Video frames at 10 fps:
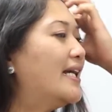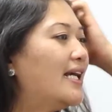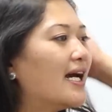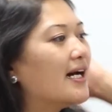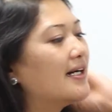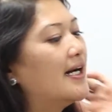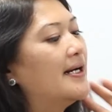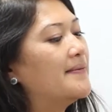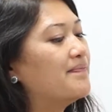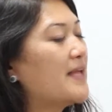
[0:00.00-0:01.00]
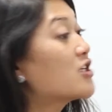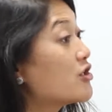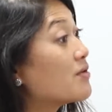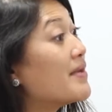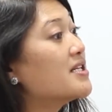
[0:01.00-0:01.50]
yeah, actually
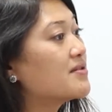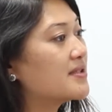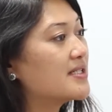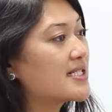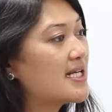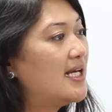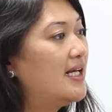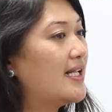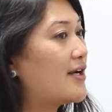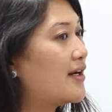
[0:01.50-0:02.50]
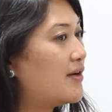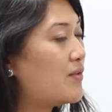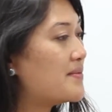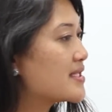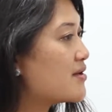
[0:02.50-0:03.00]
her mentors, like
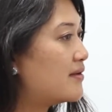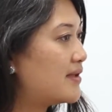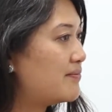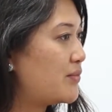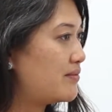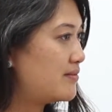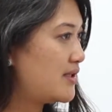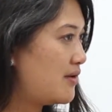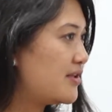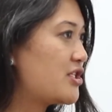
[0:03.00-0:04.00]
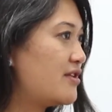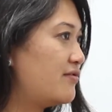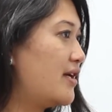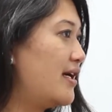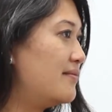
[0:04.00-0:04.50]
Women's Coalition
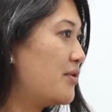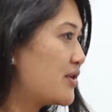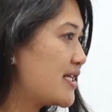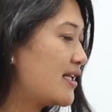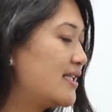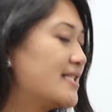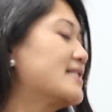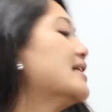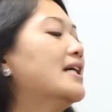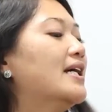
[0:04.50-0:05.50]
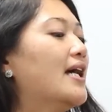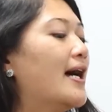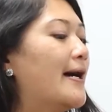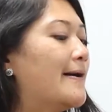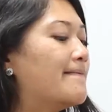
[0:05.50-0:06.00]
of Motorcyclists,
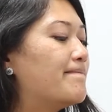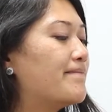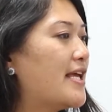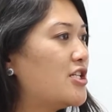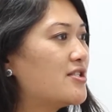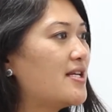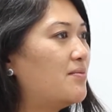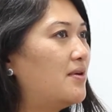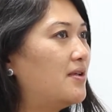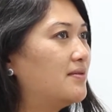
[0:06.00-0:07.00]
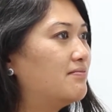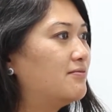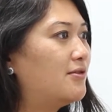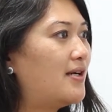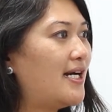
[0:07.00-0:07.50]
they just said, well,
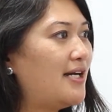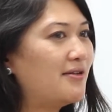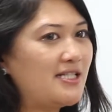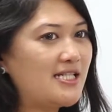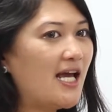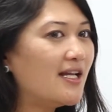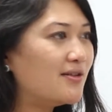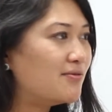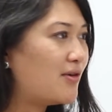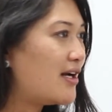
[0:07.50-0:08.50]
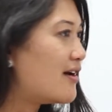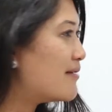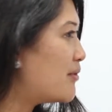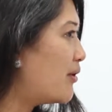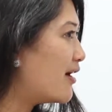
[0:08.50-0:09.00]
why only 10? Why not
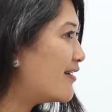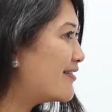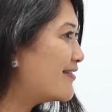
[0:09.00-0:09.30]
more?